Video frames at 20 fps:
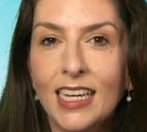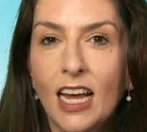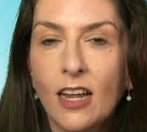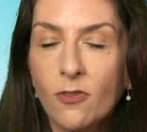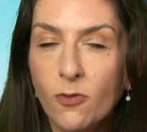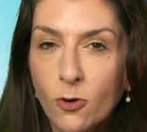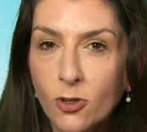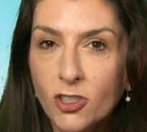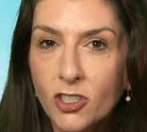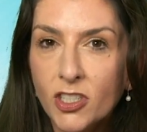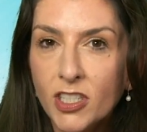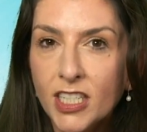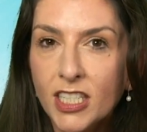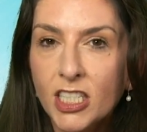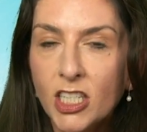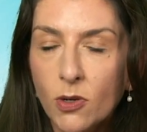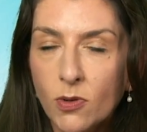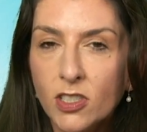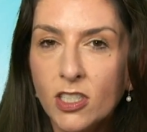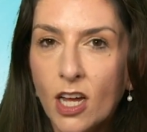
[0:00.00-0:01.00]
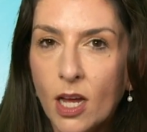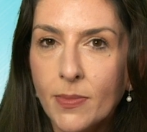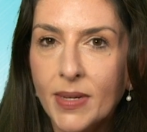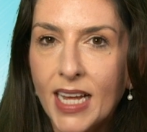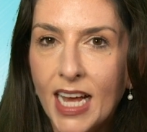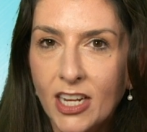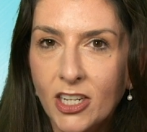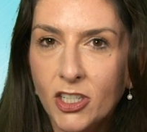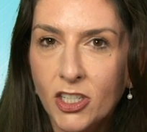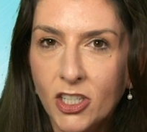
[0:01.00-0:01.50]
Unfortunately, no one taught
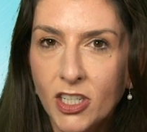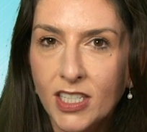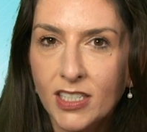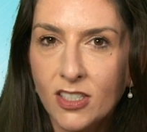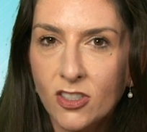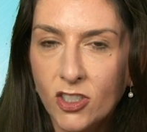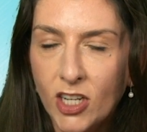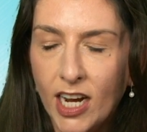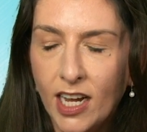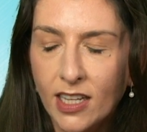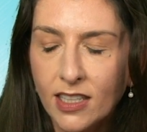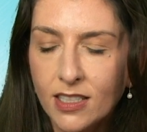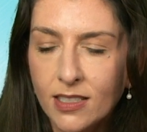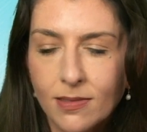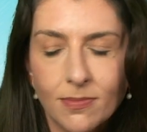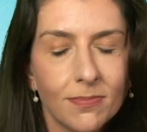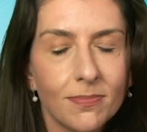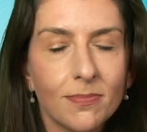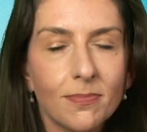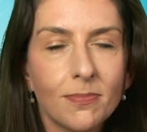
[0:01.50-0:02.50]
me how to cook as a child.